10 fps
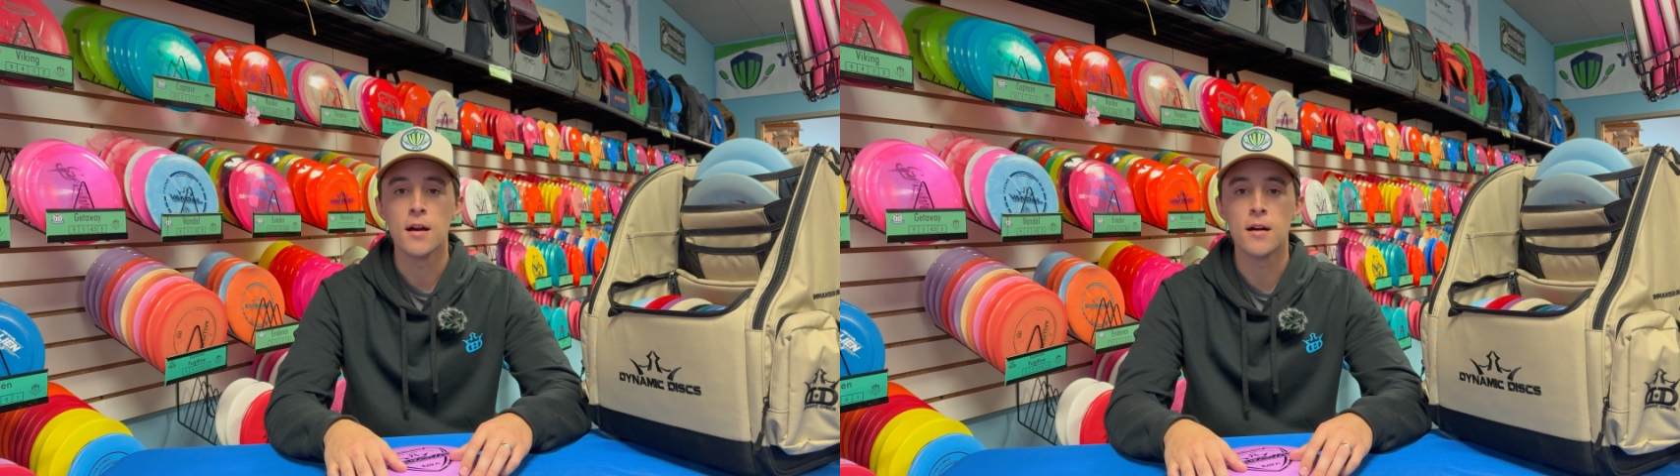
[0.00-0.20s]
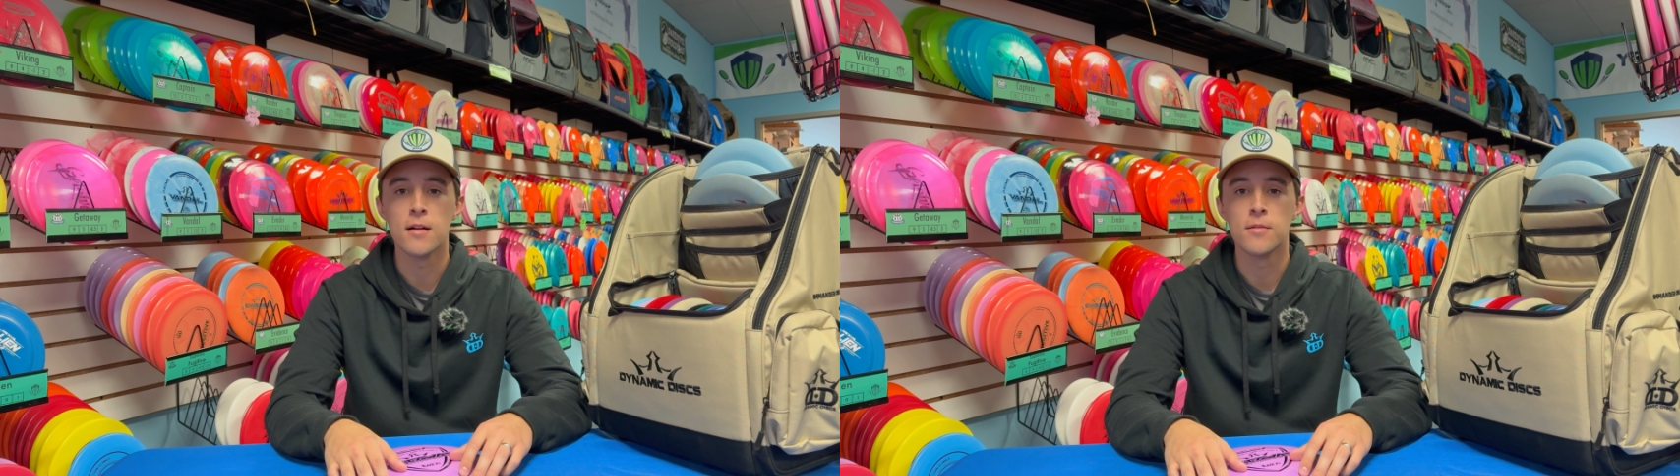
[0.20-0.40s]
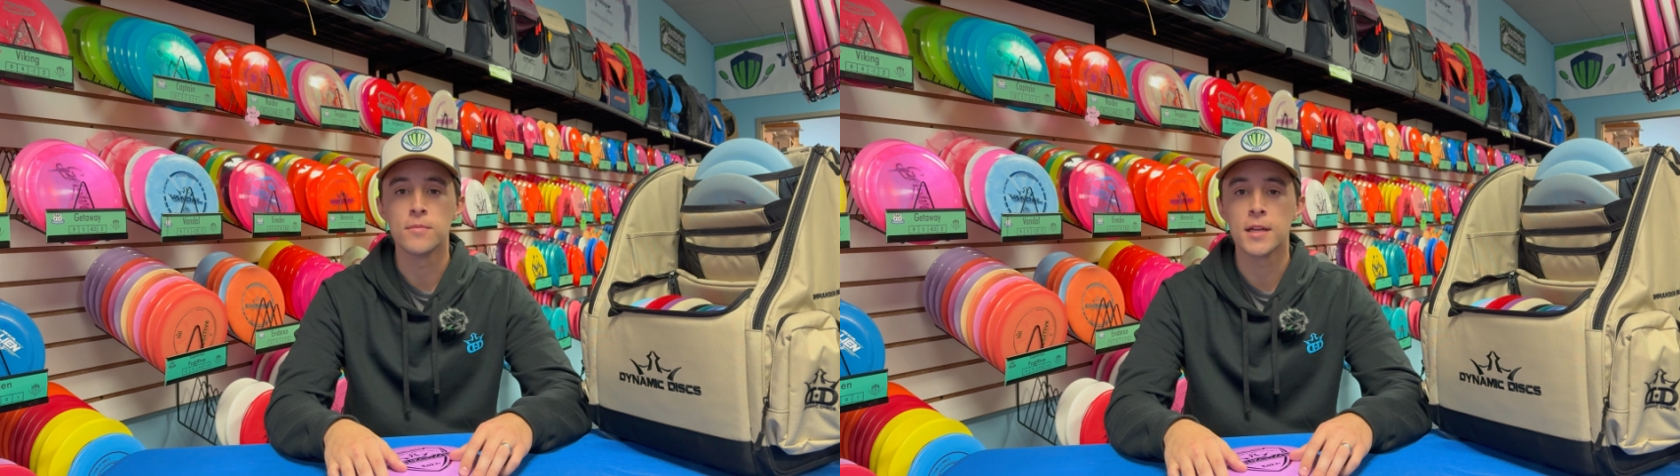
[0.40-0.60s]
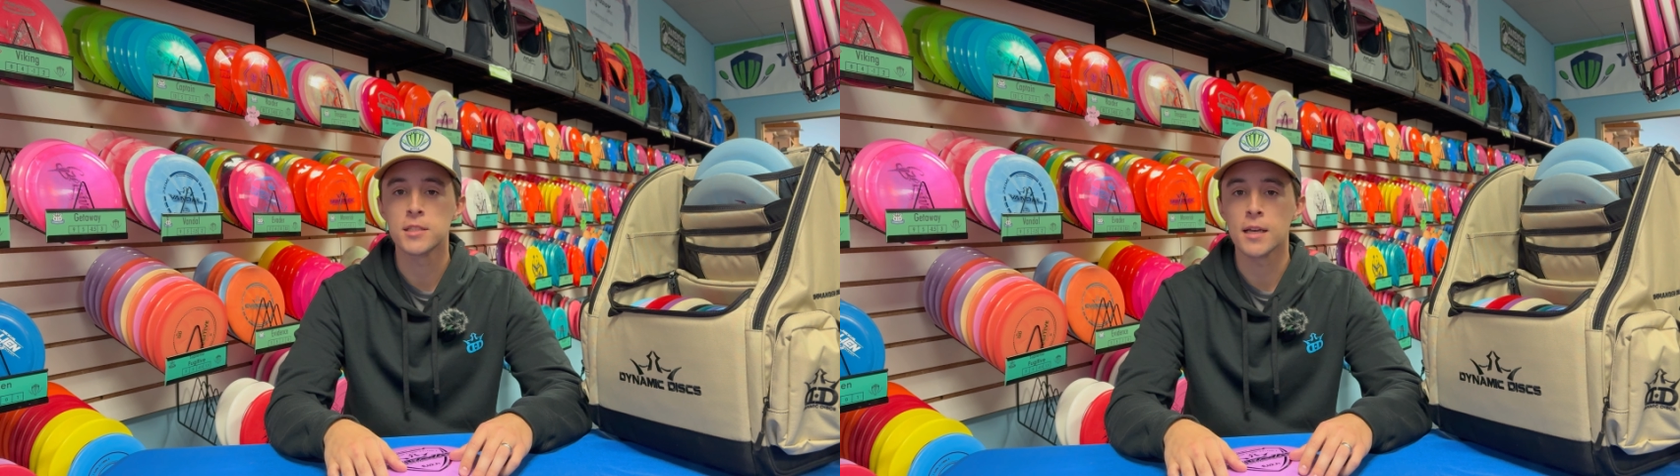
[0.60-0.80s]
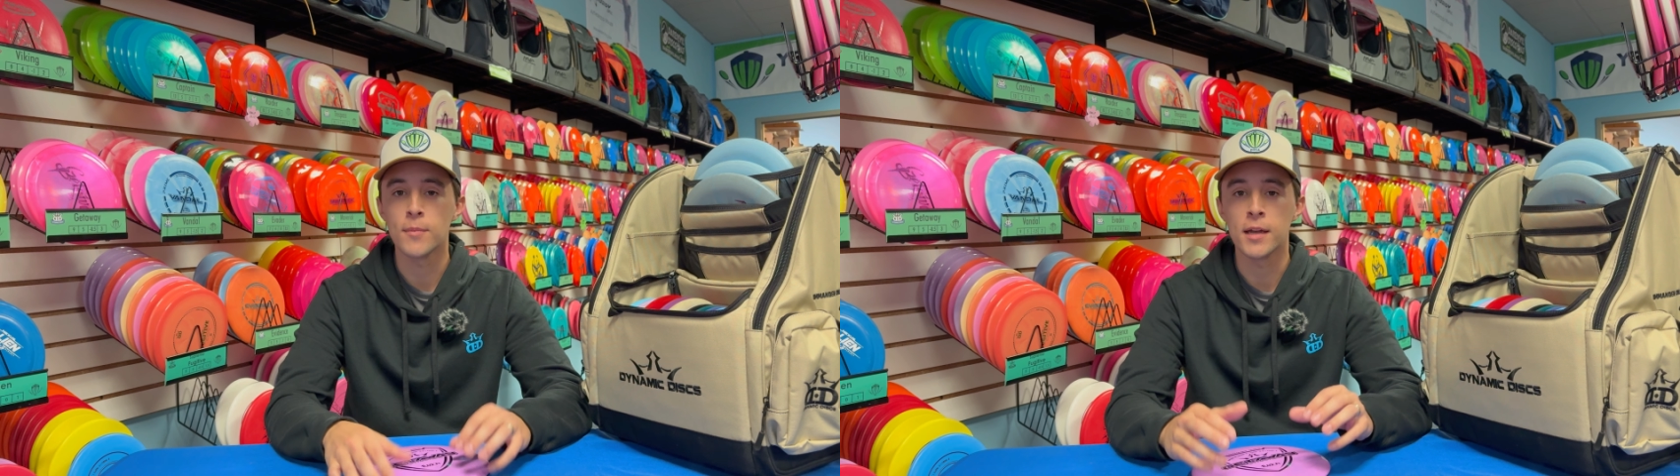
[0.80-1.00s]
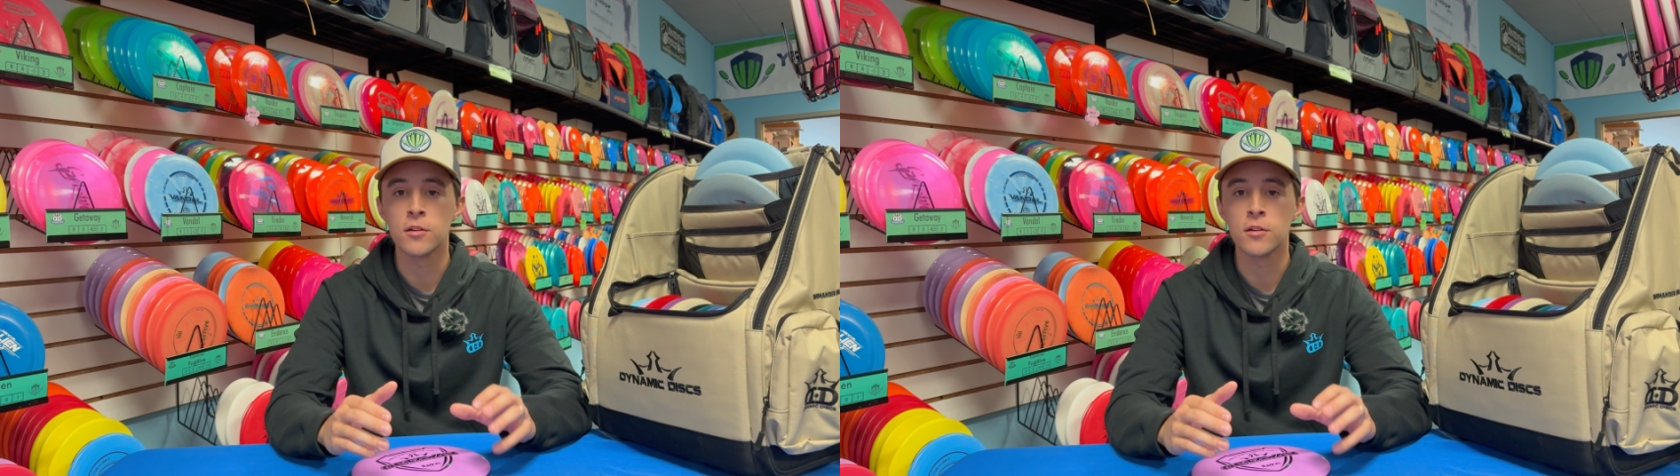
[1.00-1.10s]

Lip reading: That's like my